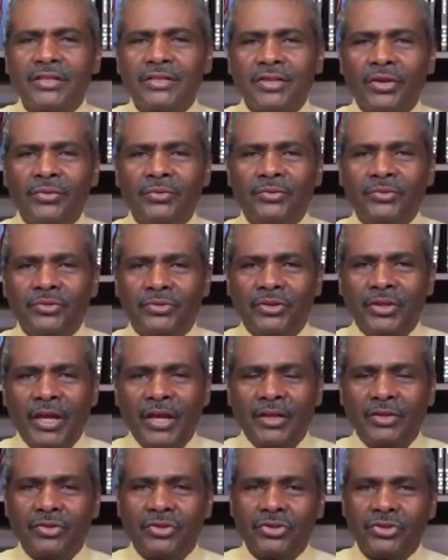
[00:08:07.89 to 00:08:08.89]
certain
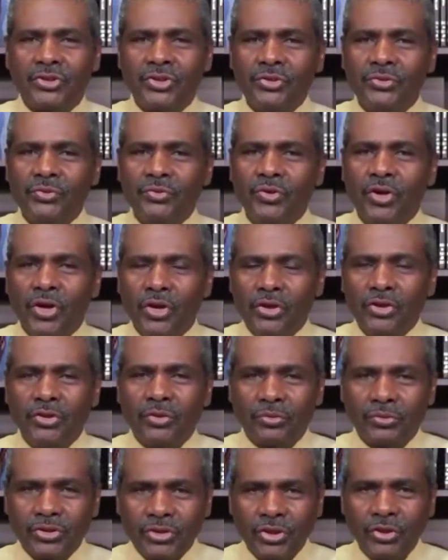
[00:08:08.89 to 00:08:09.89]
things to
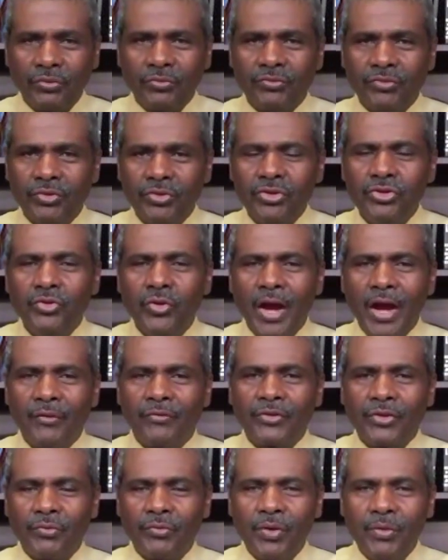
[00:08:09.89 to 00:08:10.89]
your children, you
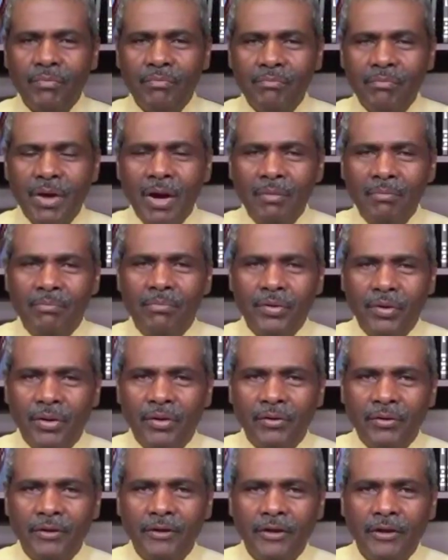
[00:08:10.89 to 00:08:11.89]
have to
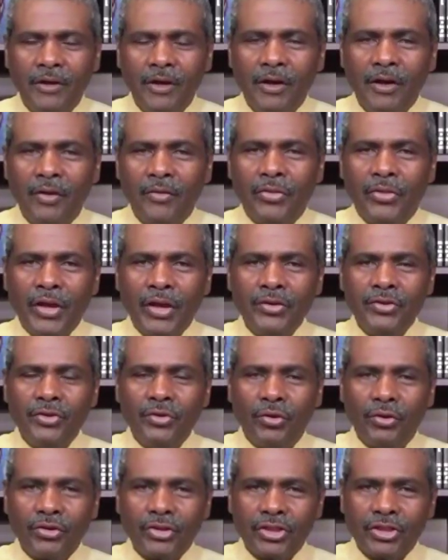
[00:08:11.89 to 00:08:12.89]
remember that
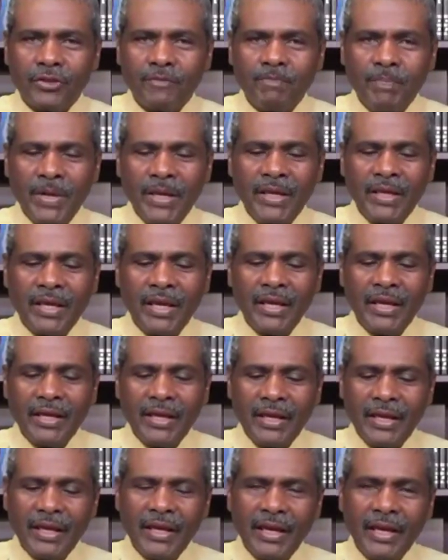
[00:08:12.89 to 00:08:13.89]
you're
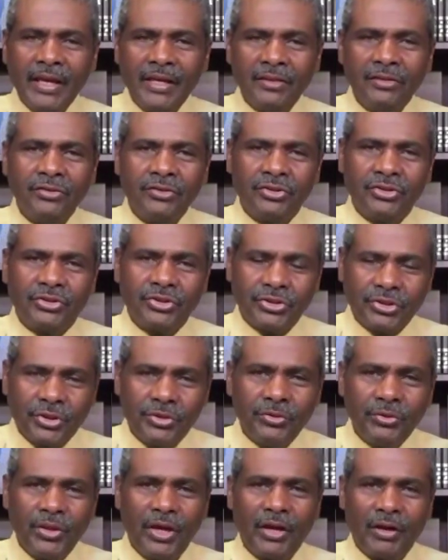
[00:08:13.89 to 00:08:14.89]
speaking
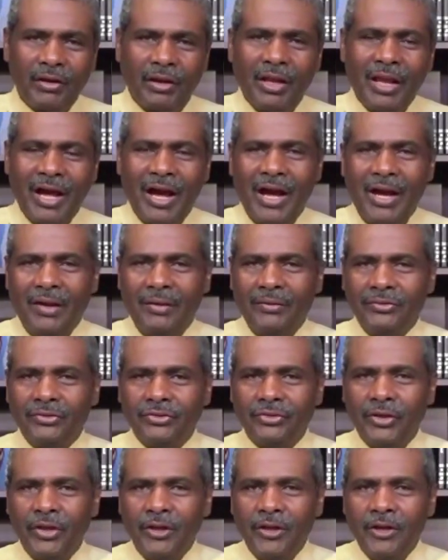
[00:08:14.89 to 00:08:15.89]
into their
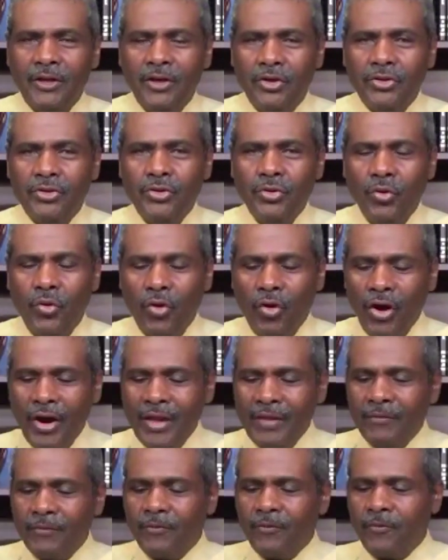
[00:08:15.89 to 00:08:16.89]
lives you are
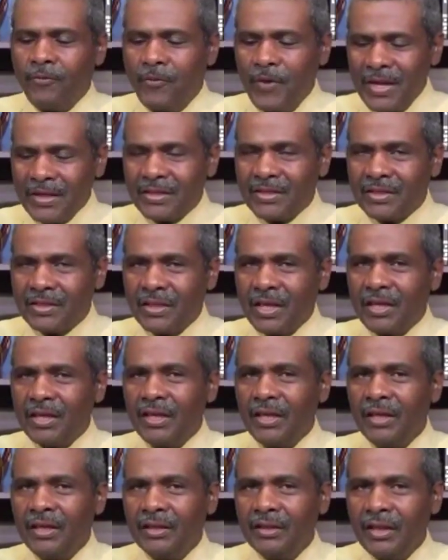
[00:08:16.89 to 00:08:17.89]

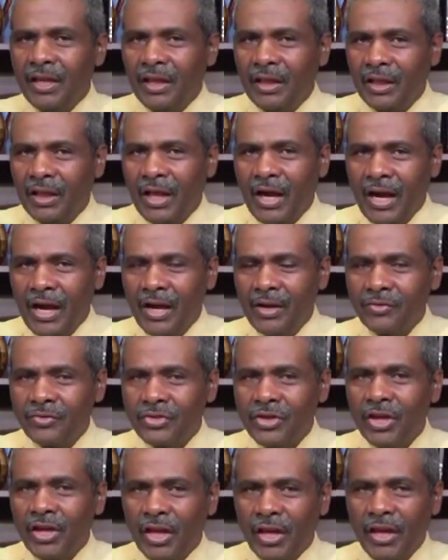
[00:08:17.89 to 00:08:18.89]
investing in their
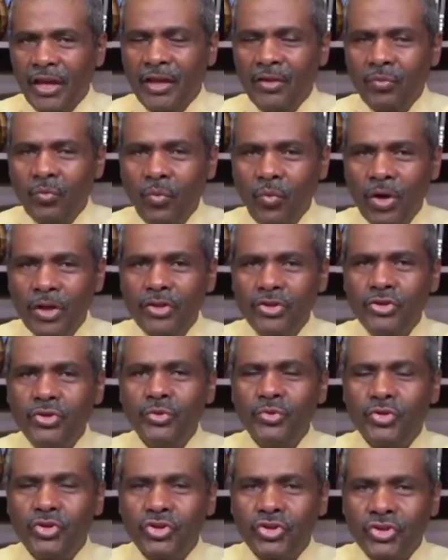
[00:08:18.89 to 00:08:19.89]
lives. And what
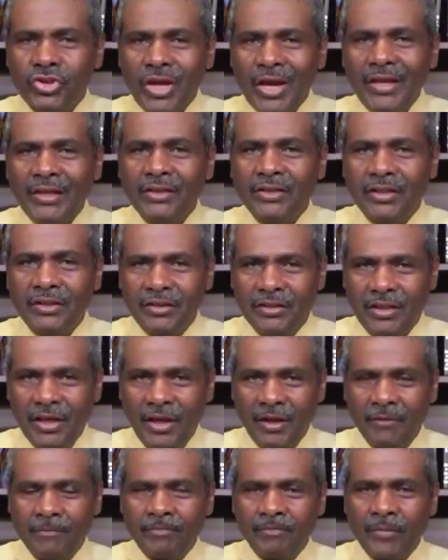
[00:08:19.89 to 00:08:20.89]
you say to
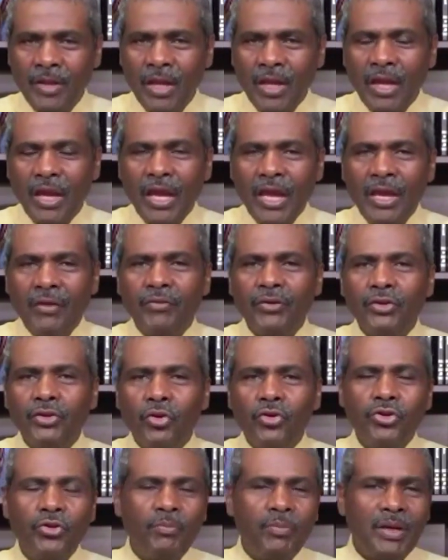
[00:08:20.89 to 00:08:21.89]
them, even
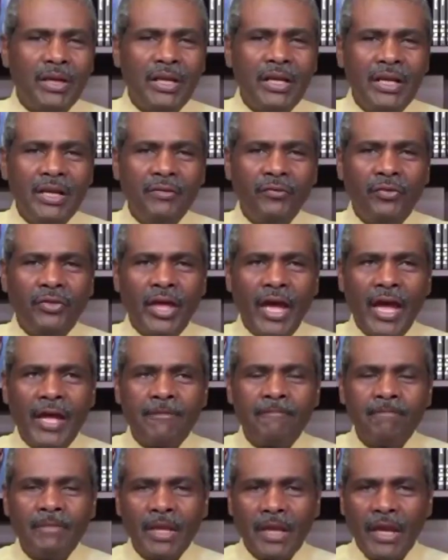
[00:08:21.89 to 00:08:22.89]
though you believe
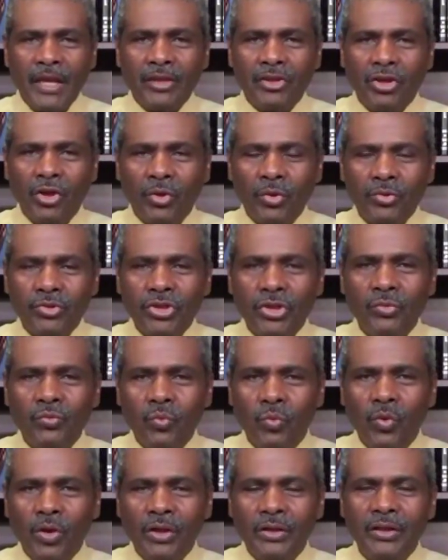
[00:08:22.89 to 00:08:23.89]
that it goes
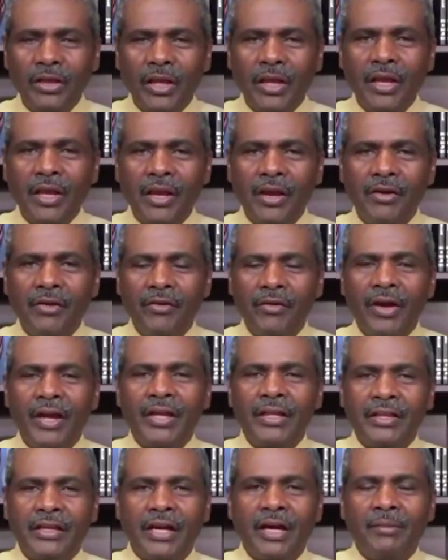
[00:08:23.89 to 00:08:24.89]
in one ear
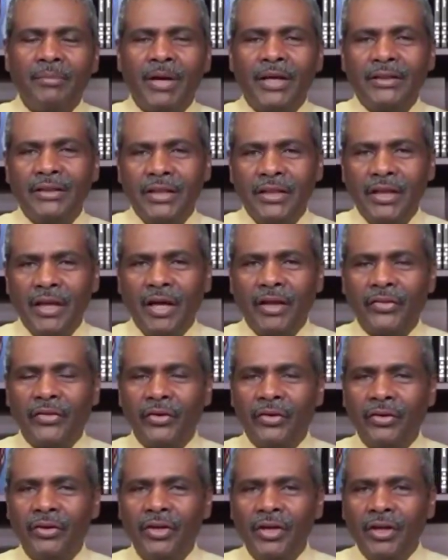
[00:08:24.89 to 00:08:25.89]
and come out the
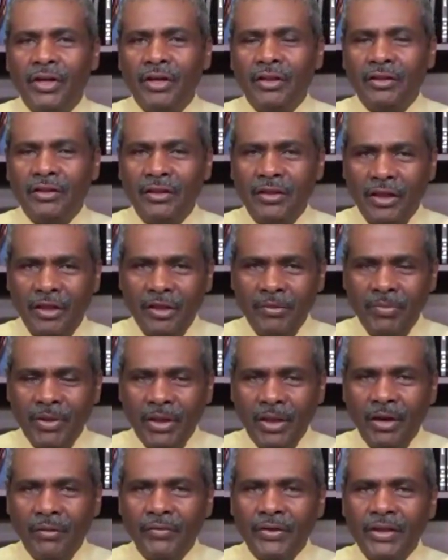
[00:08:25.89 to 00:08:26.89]
other, dearly
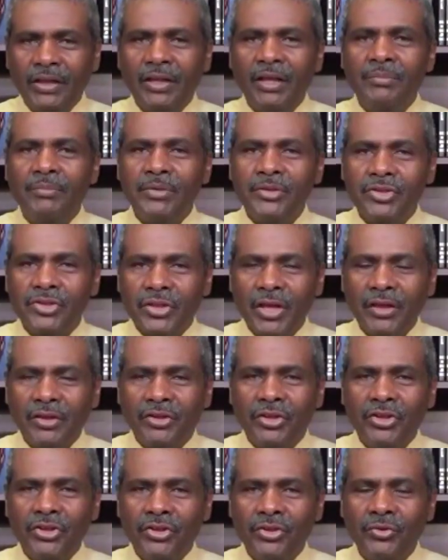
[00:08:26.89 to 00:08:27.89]
beloved, let me say
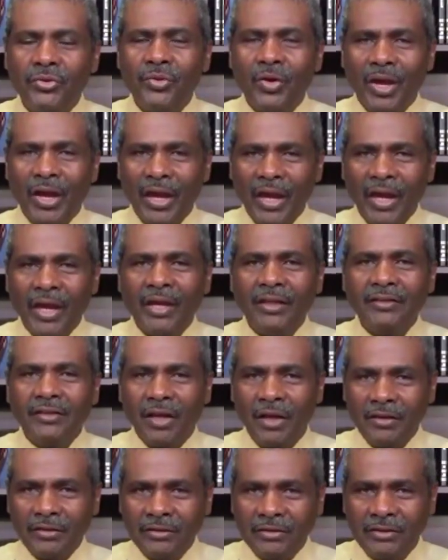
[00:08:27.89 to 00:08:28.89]
to you,
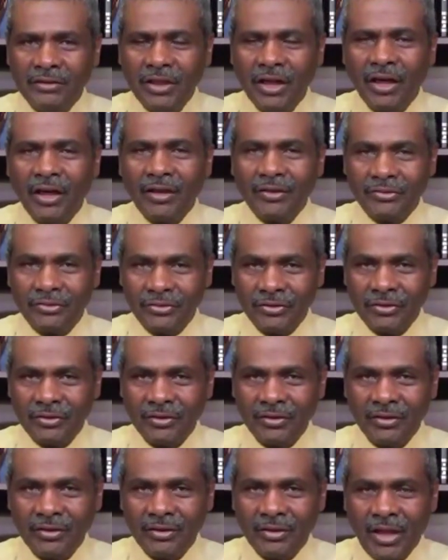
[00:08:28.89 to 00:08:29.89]
it does
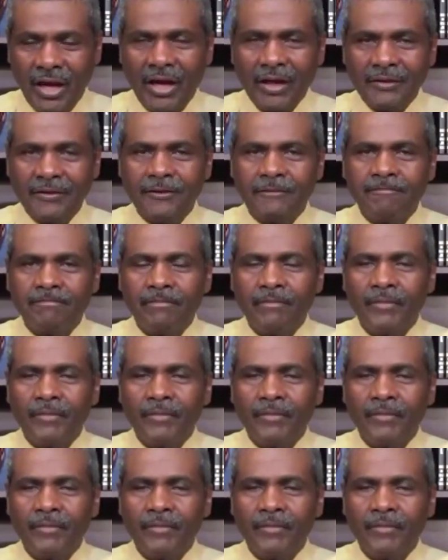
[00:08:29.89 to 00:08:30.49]
not.